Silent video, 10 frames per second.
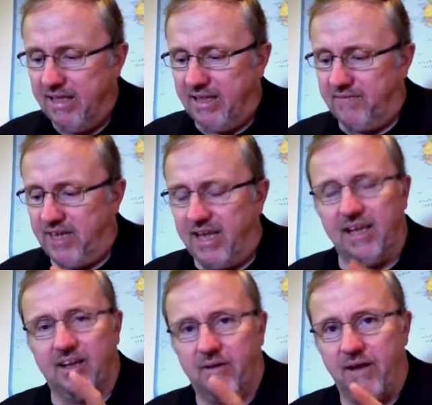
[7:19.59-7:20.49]
They've
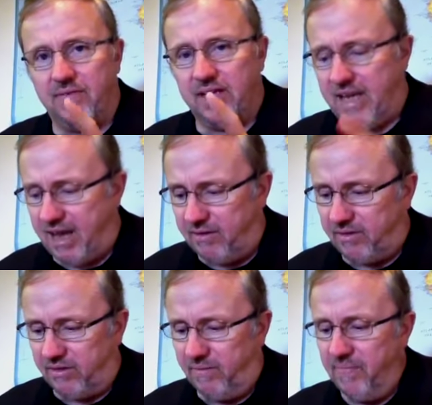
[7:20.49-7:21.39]
taken crafty
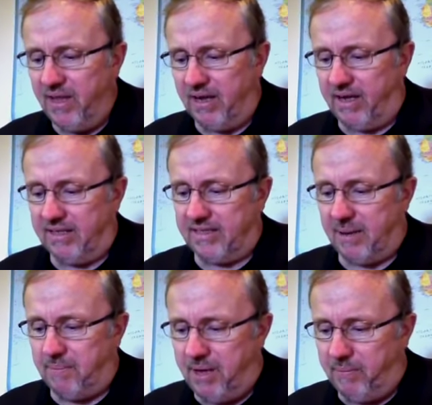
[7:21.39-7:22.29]
counsel against
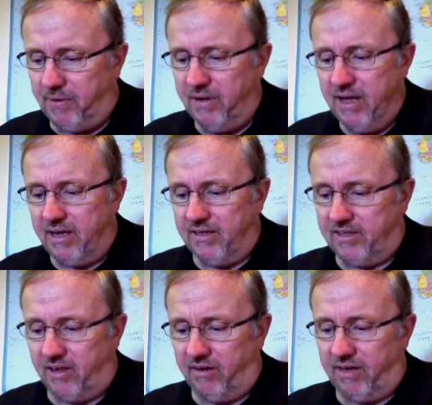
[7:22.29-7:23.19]
thy people,
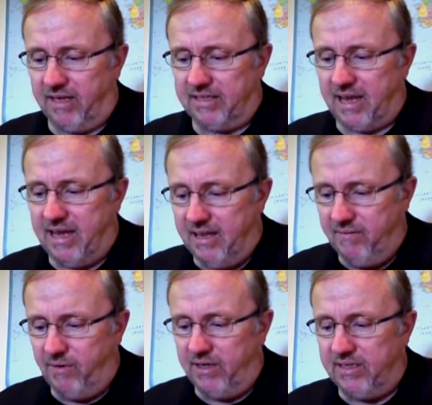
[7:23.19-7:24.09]
consulted against thy
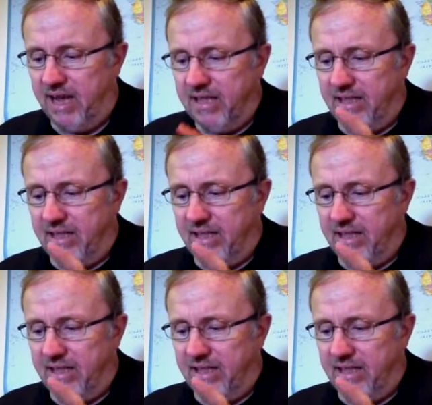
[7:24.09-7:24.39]
hidden ones.